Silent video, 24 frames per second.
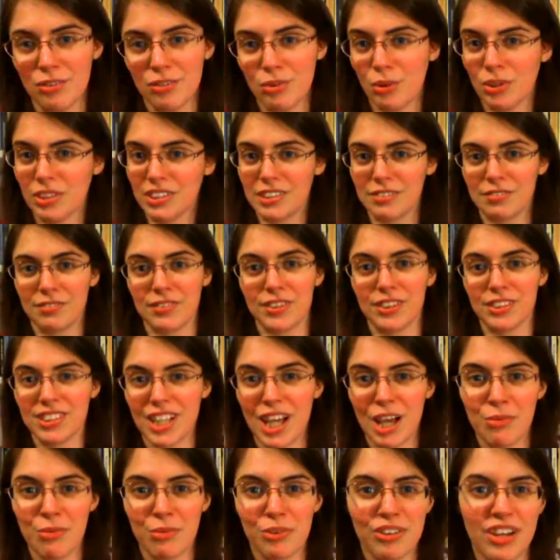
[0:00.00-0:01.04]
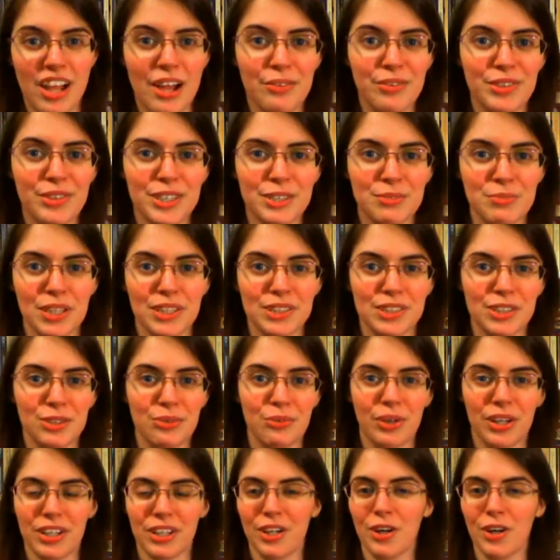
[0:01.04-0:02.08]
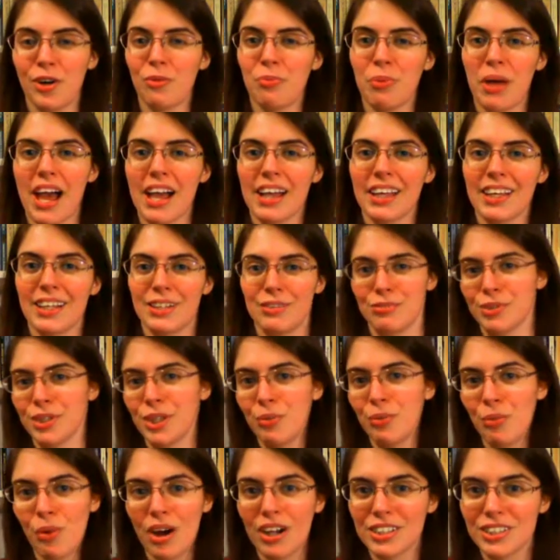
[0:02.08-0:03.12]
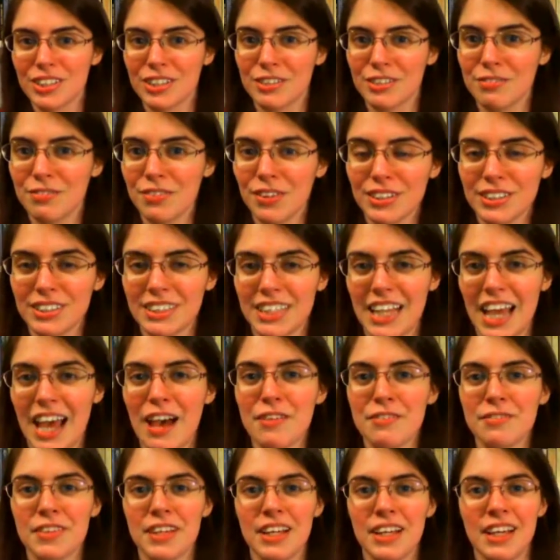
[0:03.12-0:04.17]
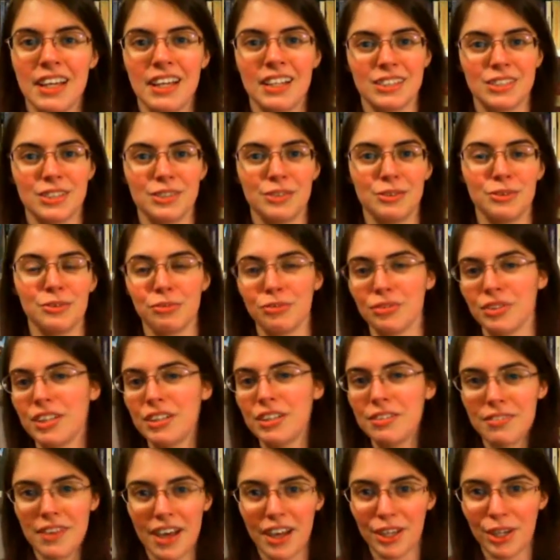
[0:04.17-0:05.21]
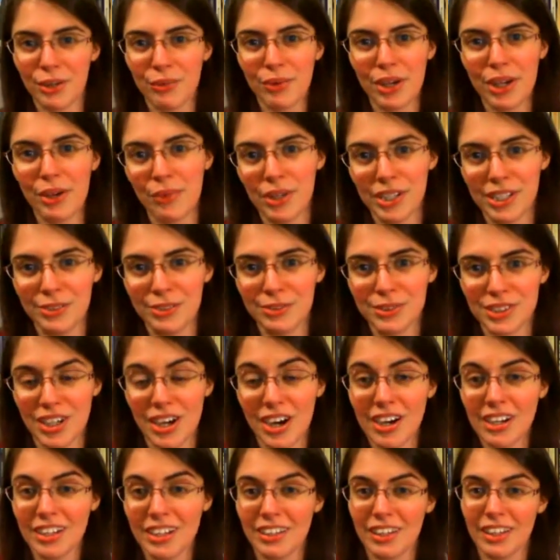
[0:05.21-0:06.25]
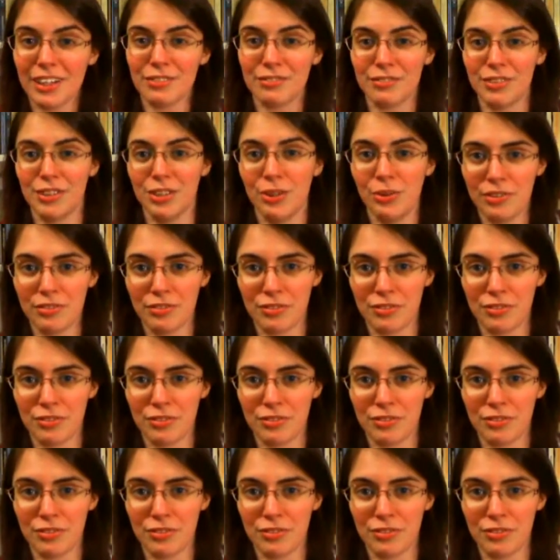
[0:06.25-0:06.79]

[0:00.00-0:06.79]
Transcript: Of course, the first time around, this makes you want to go back and rewatch the first half to reevaluate what you saw in light of new